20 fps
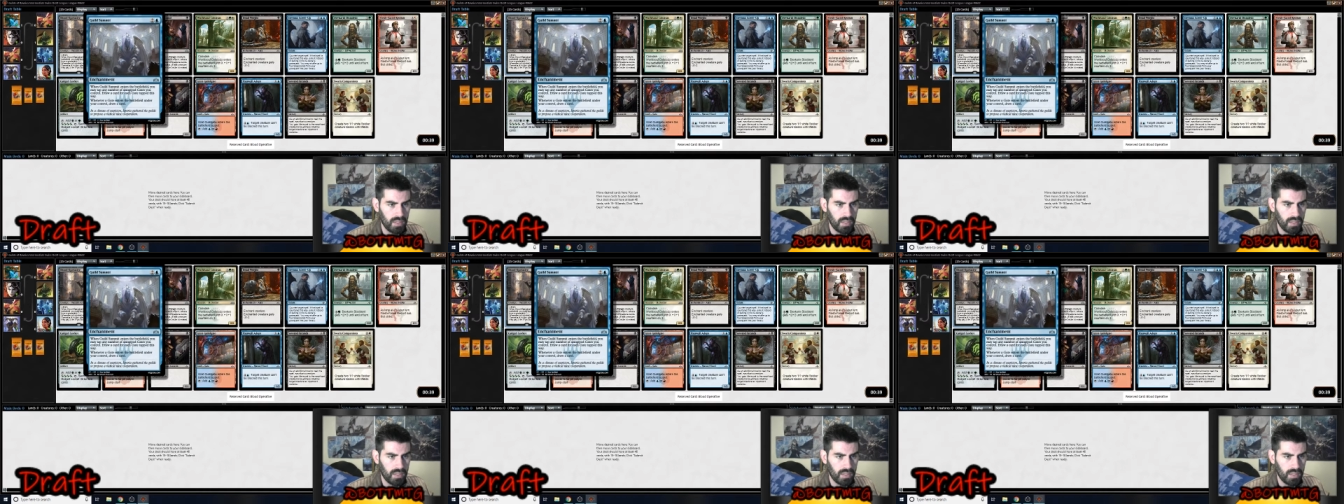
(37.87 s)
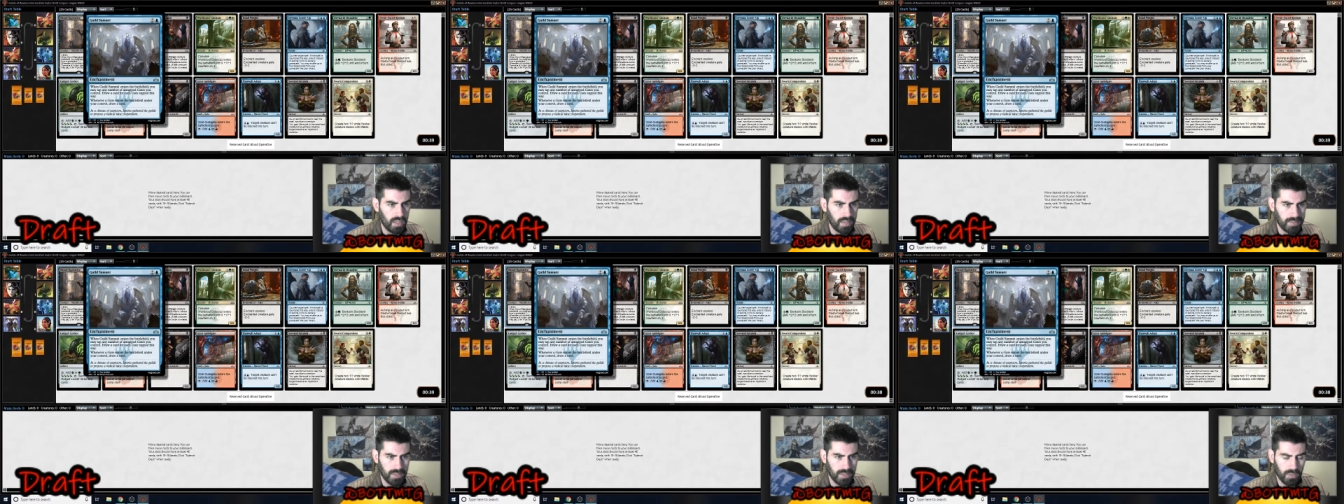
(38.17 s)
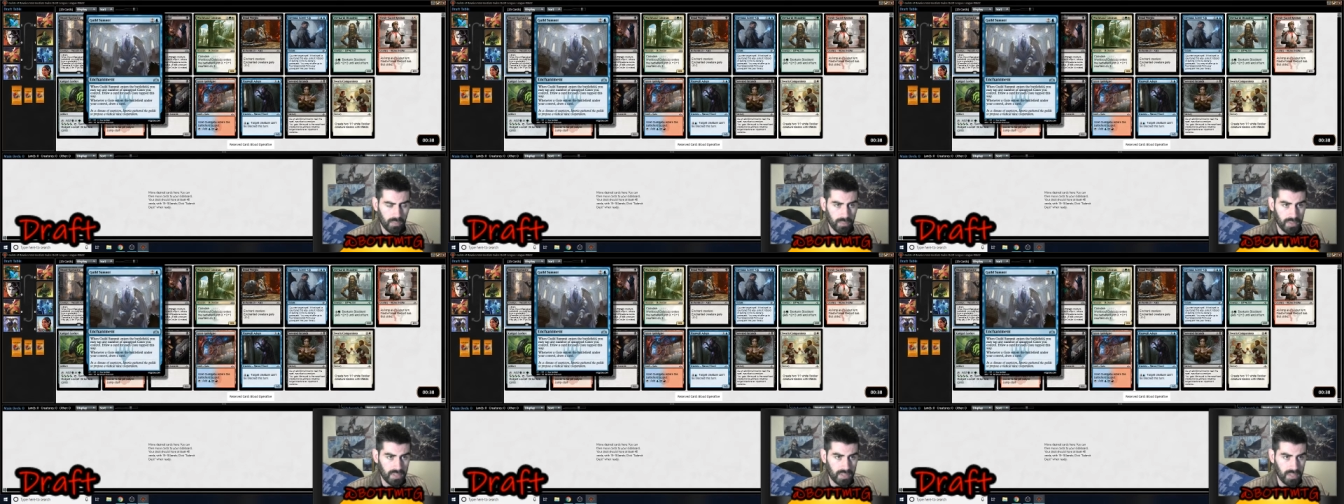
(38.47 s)
I
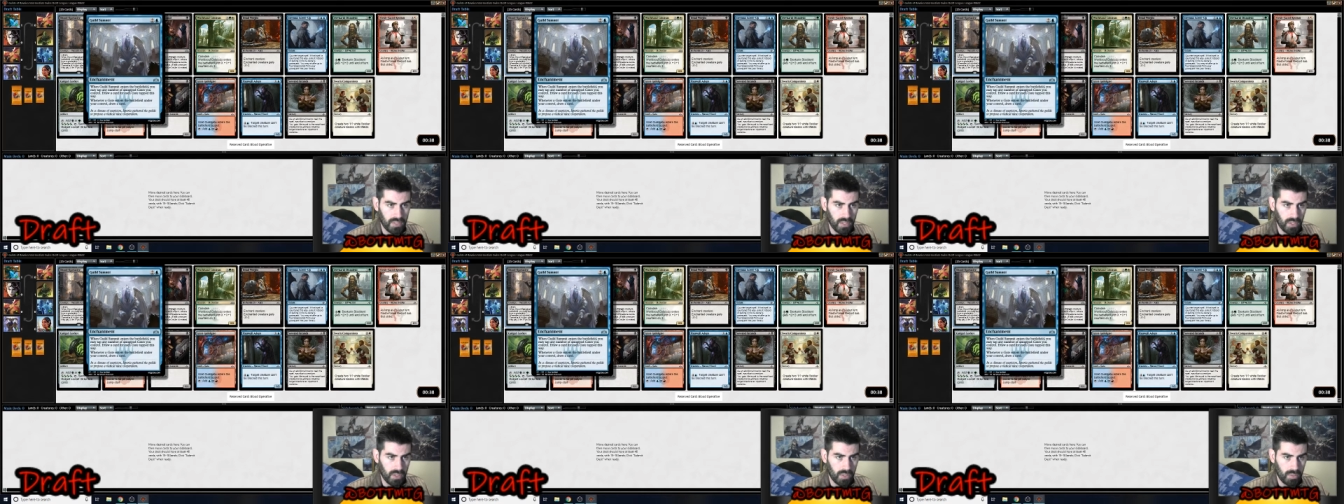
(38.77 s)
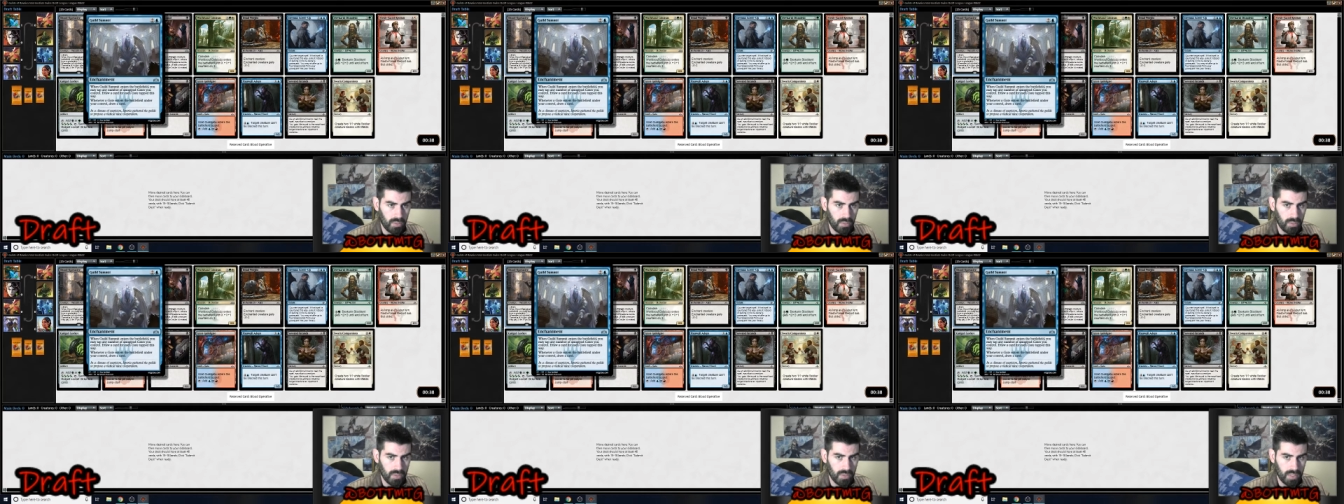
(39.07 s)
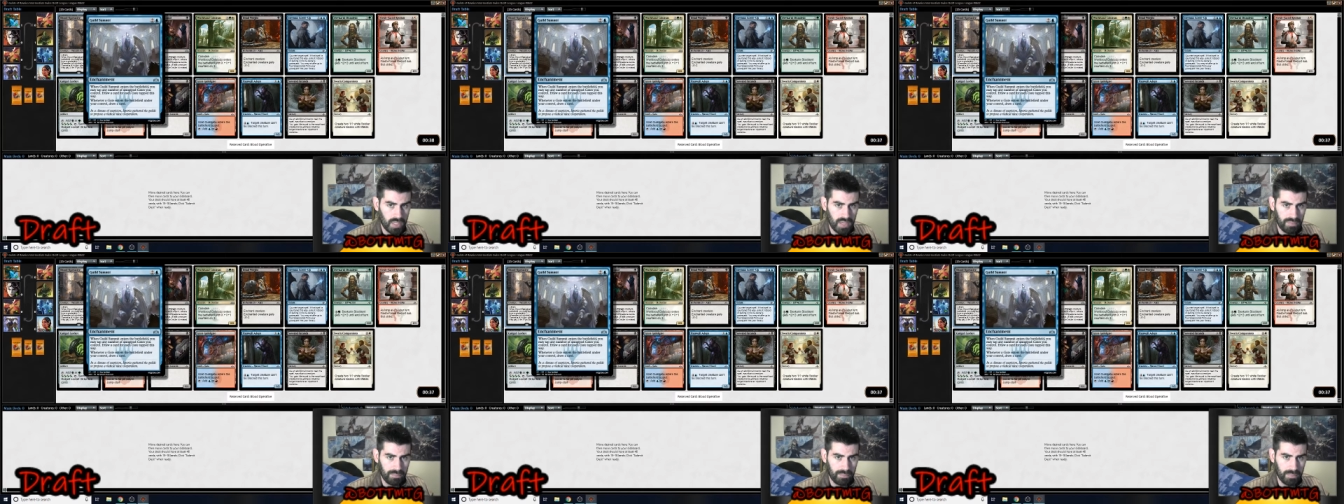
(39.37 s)
don't really know. I
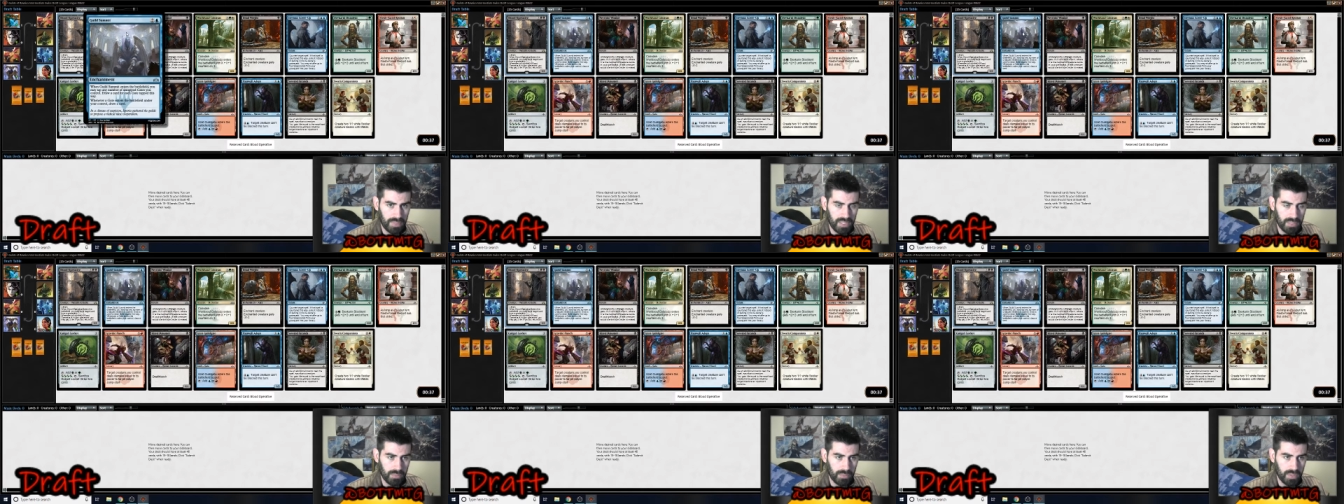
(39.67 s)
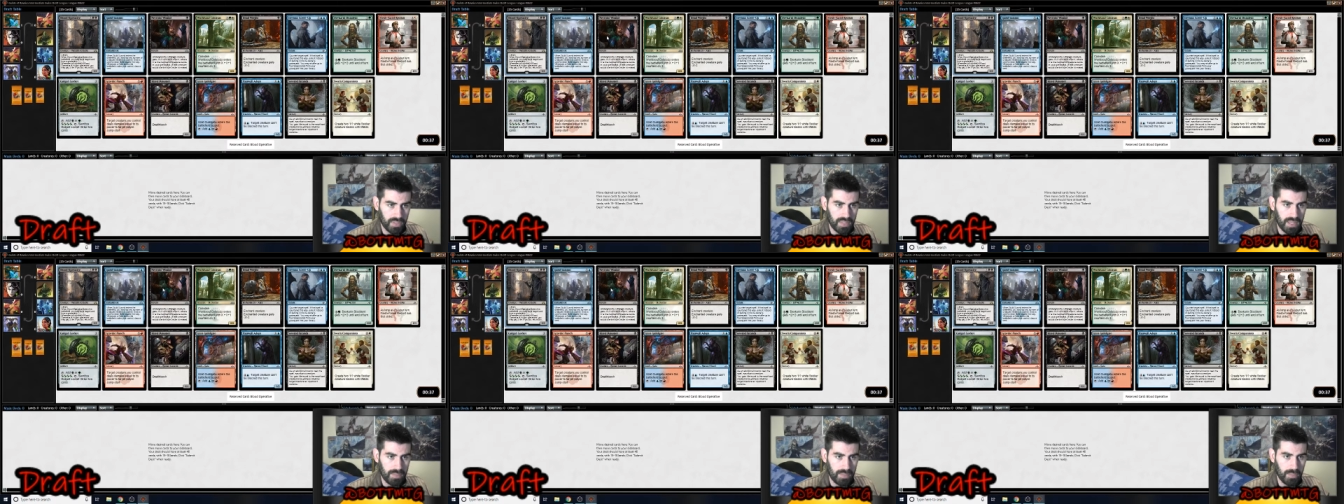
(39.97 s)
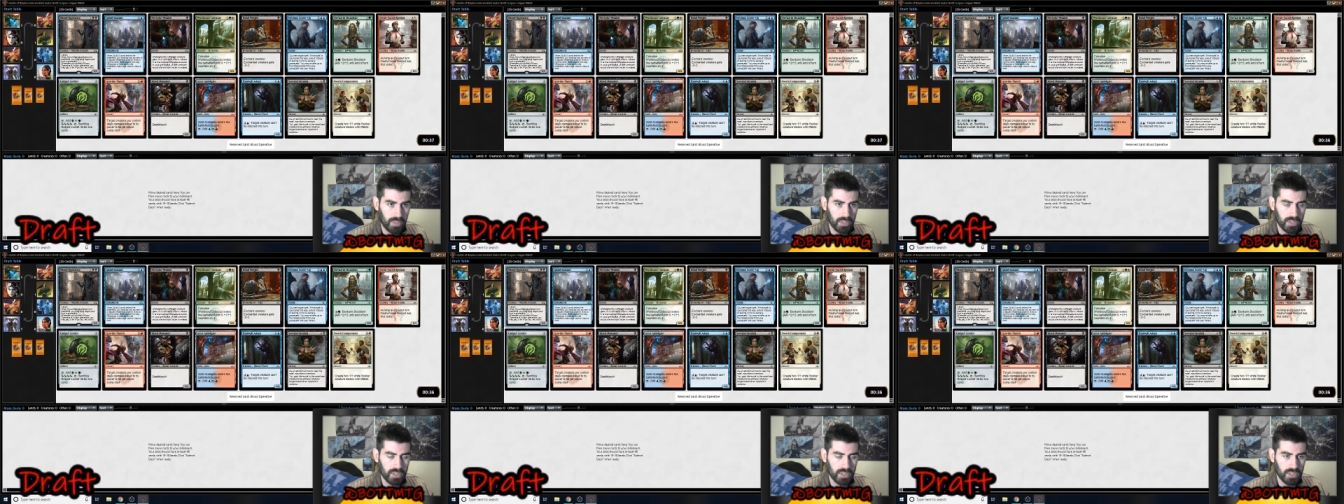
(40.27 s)
haven't played with it that
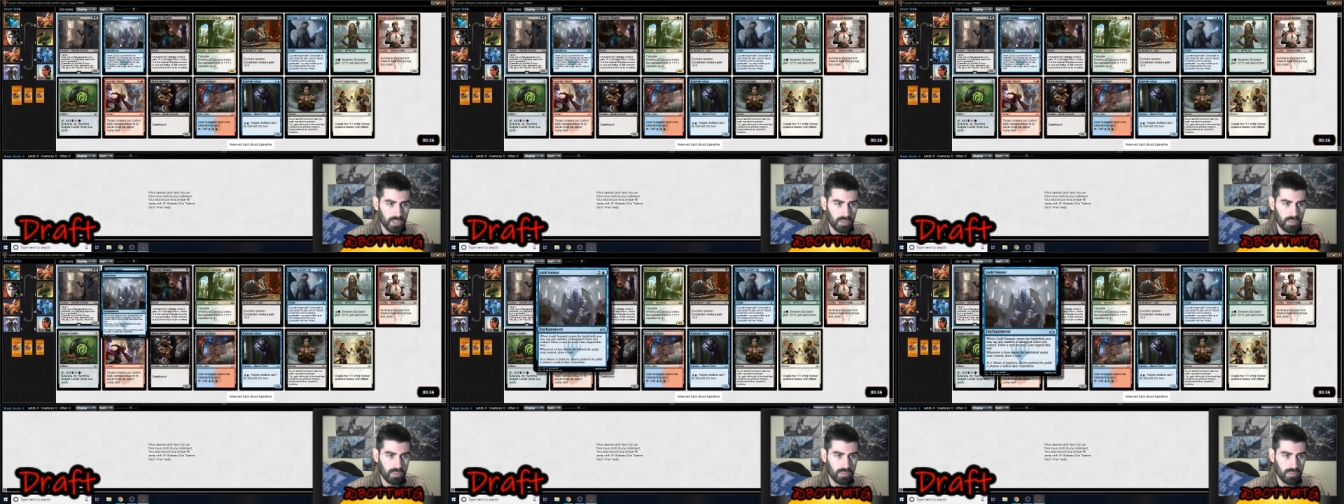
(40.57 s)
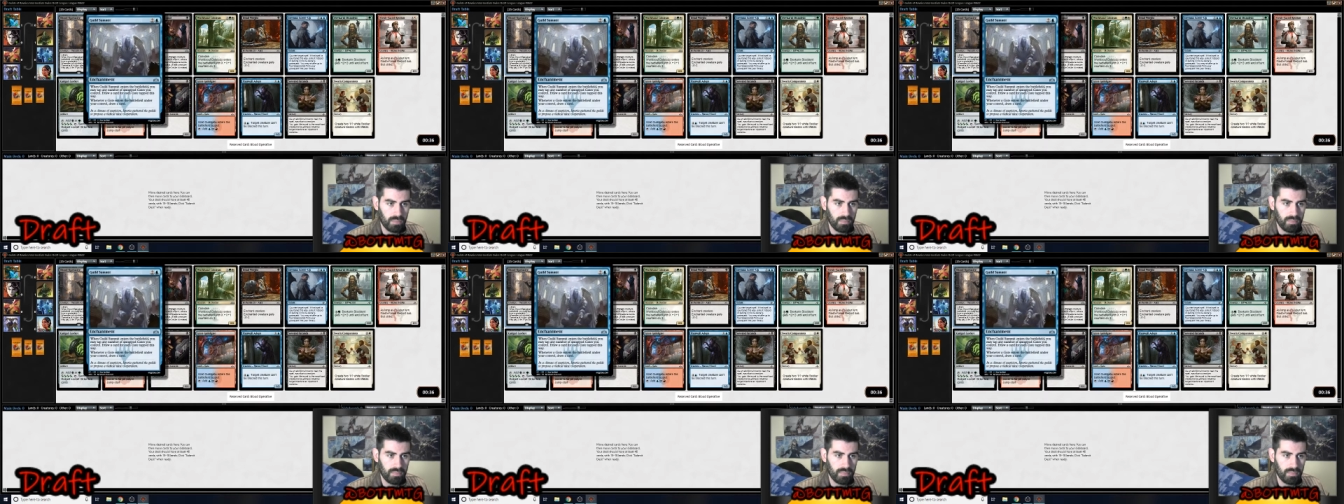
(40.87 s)
much, so,